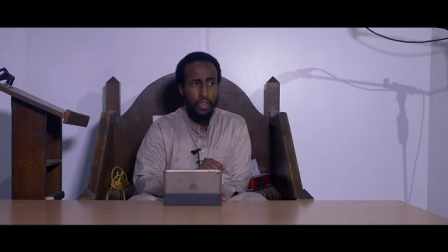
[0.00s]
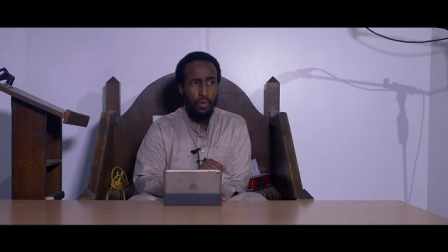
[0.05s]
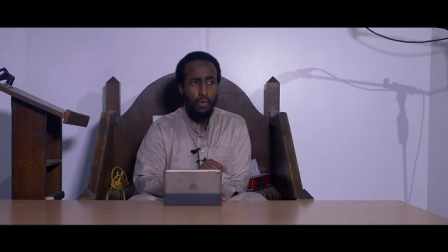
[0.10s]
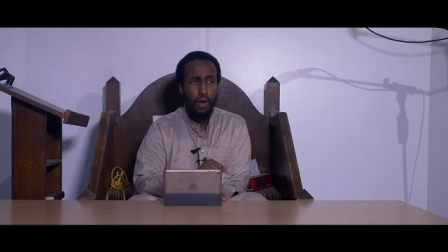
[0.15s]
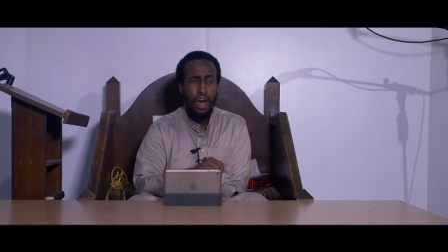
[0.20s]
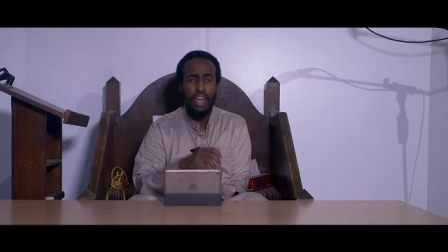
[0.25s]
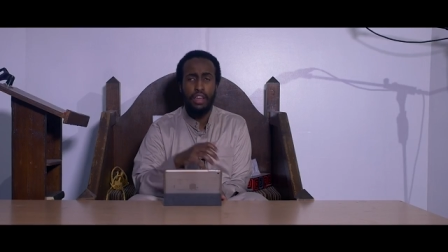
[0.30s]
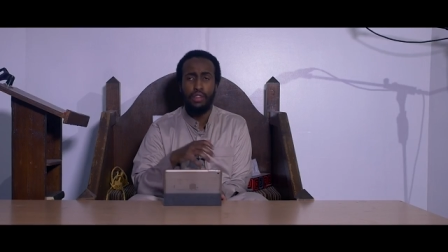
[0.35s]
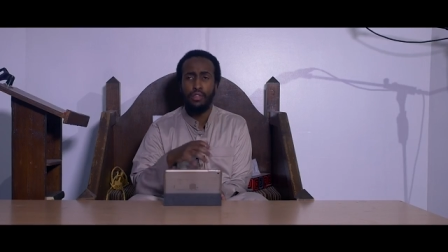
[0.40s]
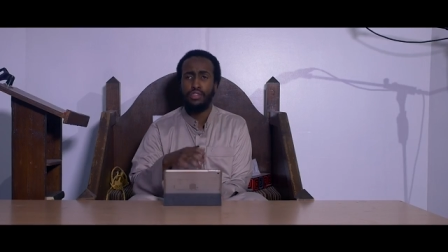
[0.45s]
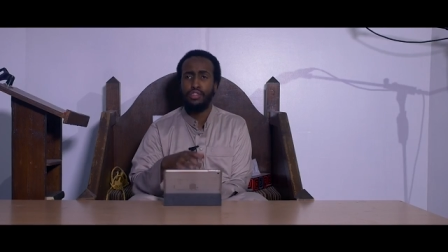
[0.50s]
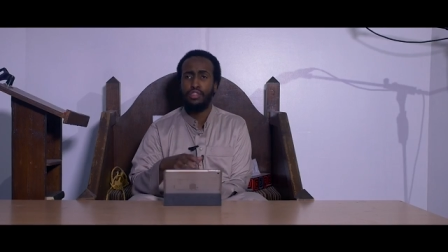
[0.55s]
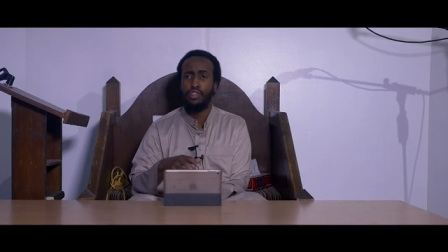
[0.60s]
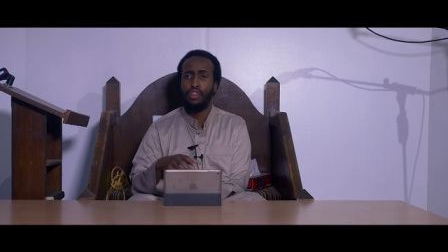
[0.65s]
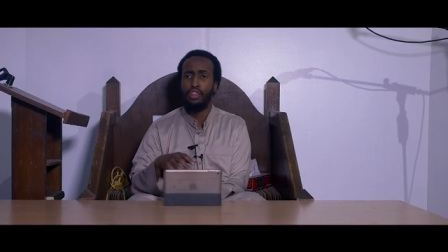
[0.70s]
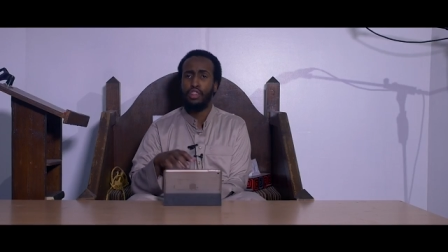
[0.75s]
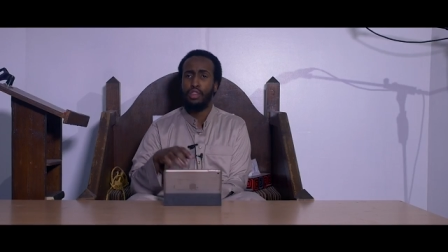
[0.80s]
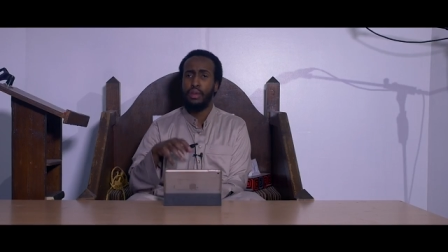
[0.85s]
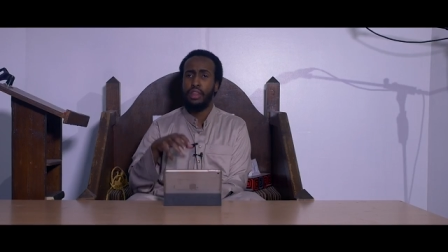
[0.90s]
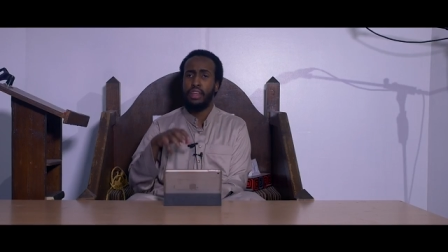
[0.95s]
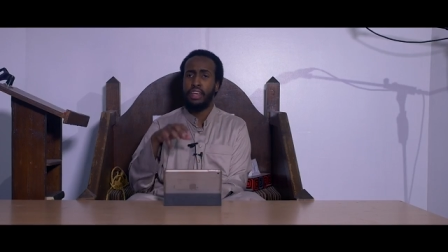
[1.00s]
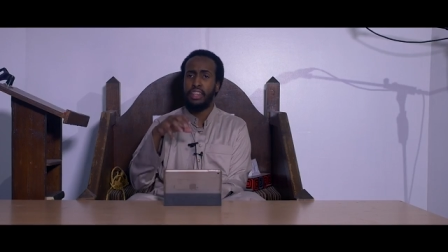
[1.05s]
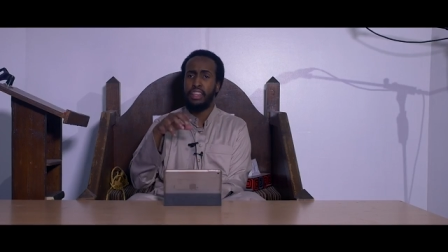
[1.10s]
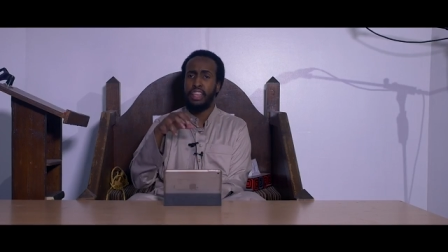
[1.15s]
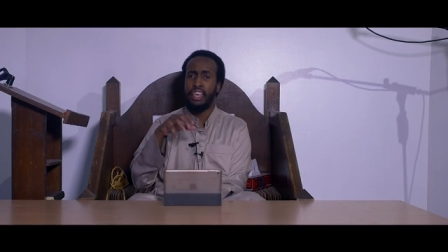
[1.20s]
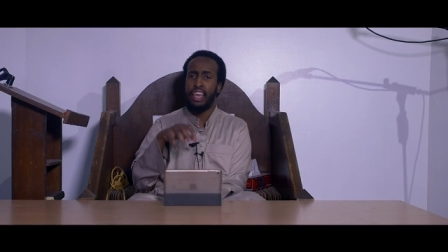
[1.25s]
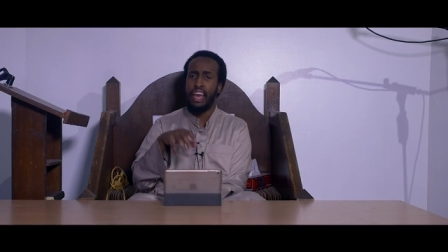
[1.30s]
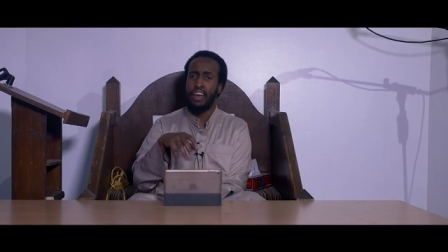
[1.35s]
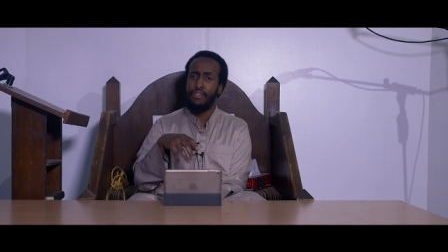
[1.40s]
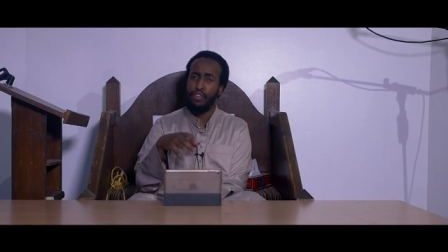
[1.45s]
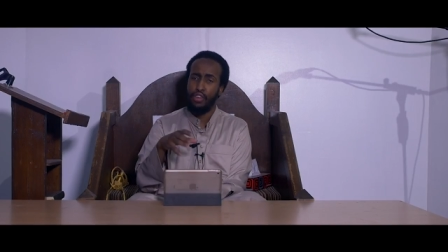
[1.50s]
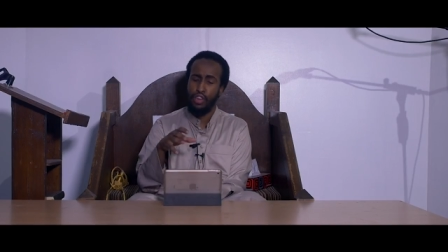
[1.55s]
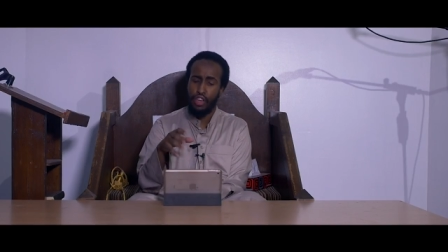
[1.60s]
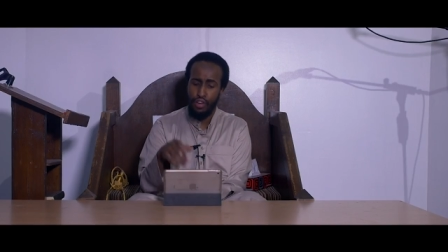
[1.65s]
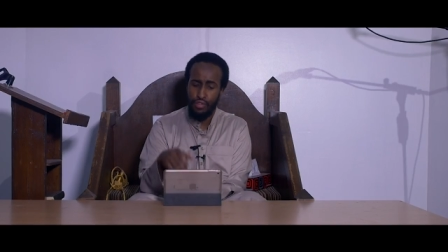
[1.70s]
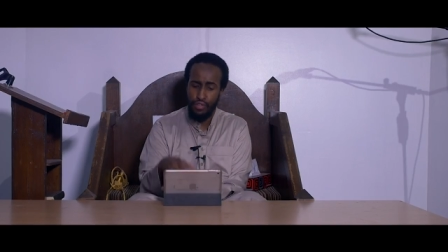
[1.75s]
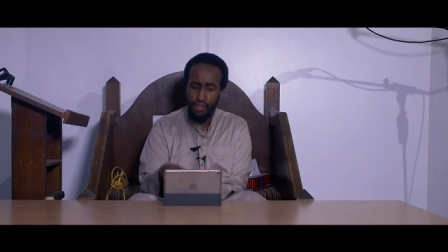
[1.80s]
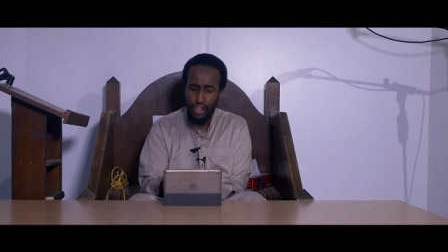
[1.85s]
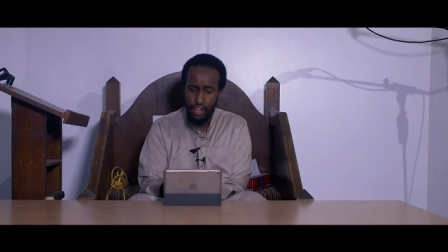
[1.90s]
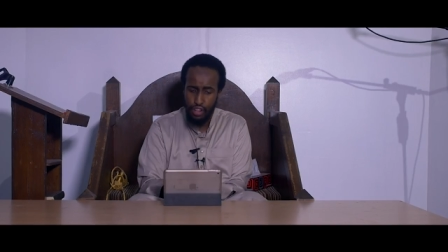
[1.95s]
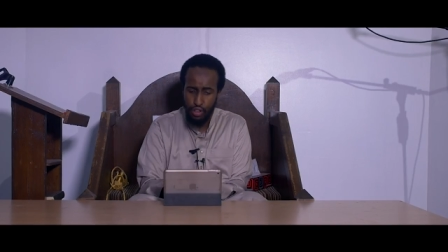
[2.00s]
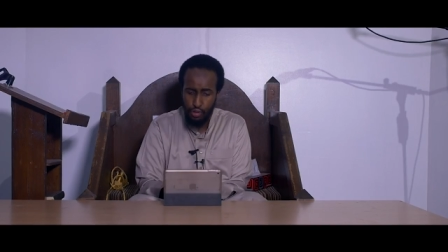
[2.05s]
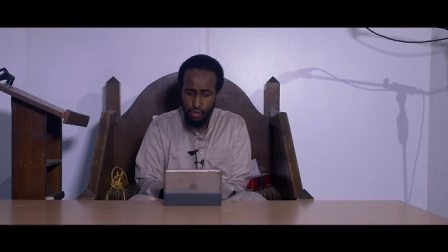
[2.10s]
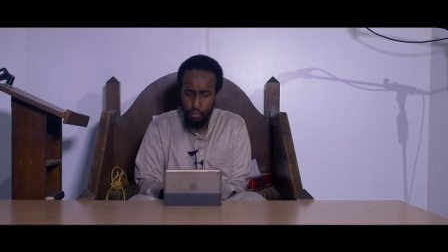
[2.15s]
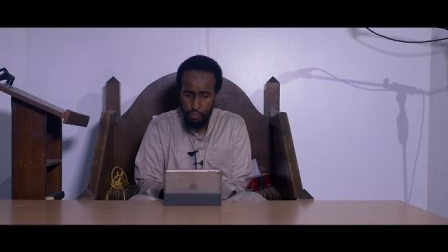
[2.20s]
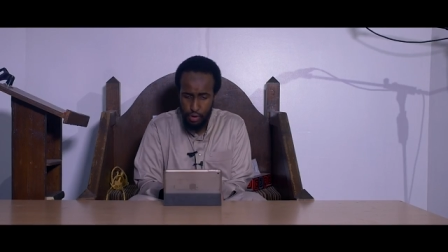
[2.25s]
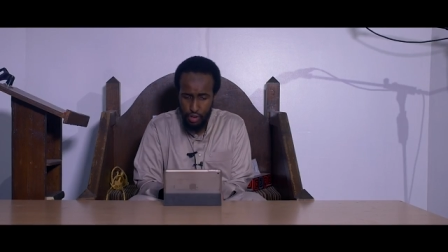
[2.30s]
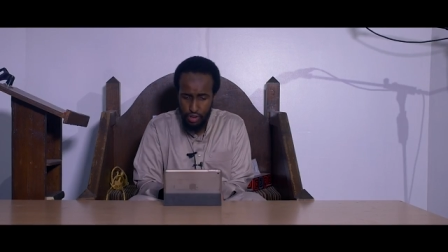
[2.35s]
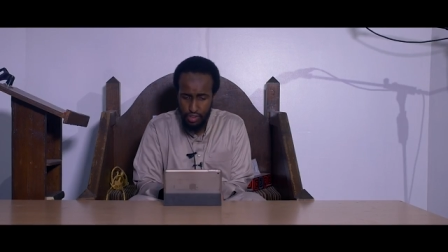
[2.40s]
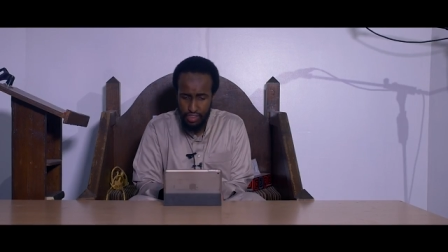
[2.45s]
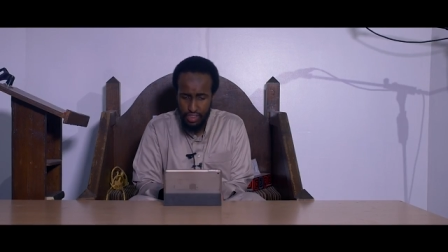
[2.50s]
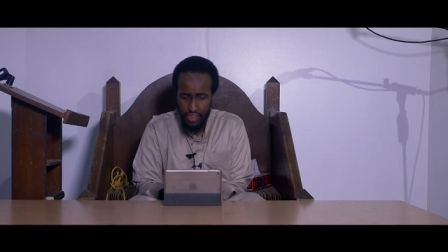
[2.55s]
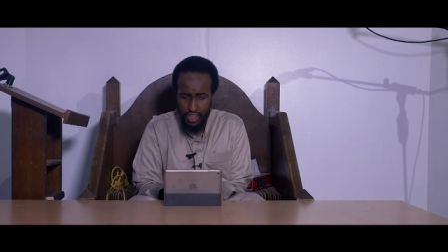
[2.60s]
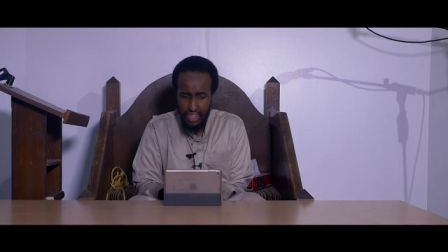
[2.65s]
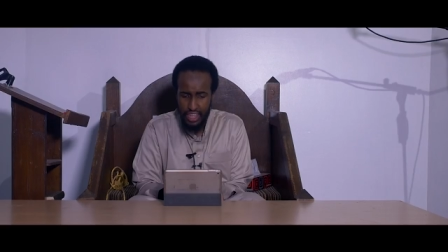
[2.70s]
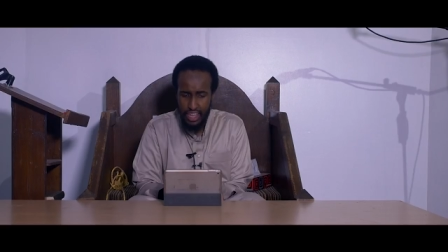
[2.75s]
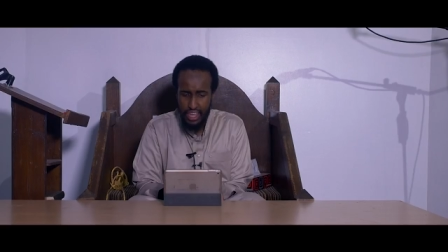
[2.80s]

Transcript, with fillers: whilst you're doing i'tikaf you can read those books